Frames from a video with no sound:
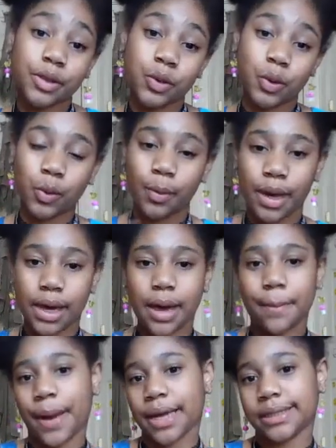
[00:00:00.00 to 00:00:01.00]
to make
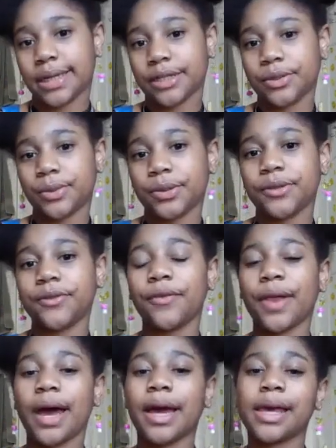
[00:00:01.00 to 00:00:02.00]
a bisexual
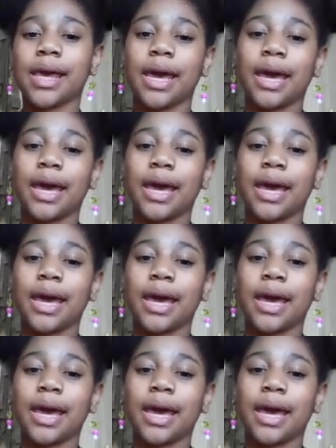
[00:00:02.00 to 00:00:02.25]
flag